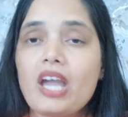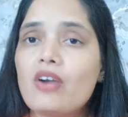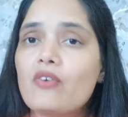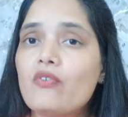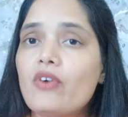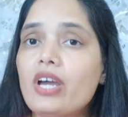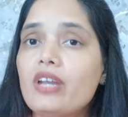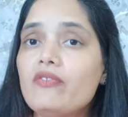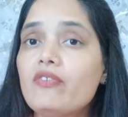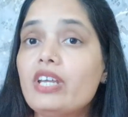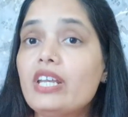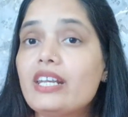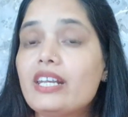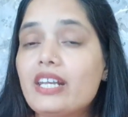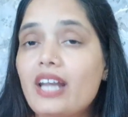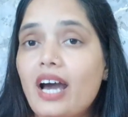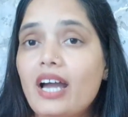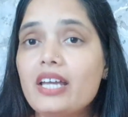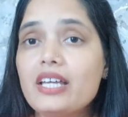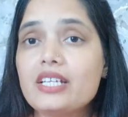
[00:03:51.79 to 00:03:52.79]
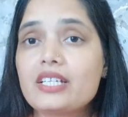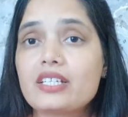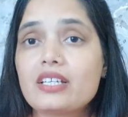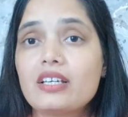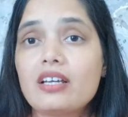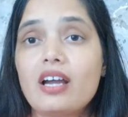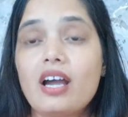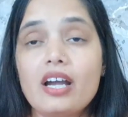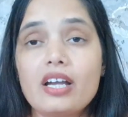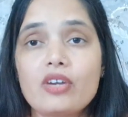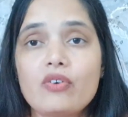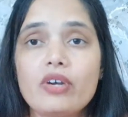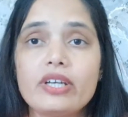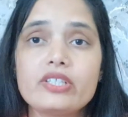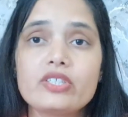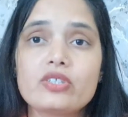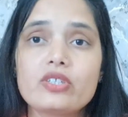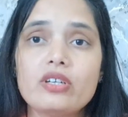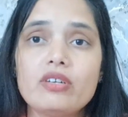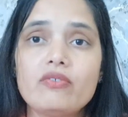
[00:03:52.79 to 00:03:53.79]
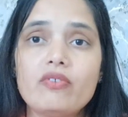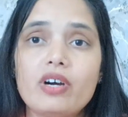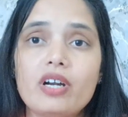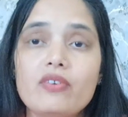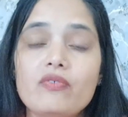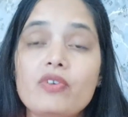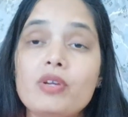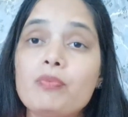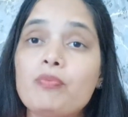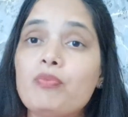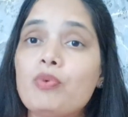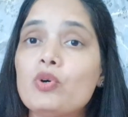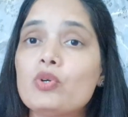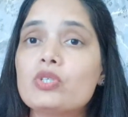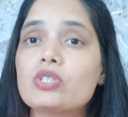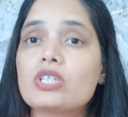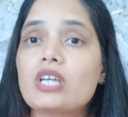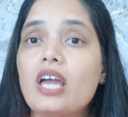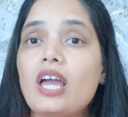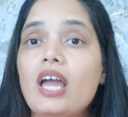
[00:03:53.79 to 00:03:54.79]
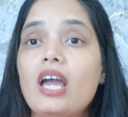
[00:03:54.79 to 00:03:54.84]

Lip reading: When we write a question word, we put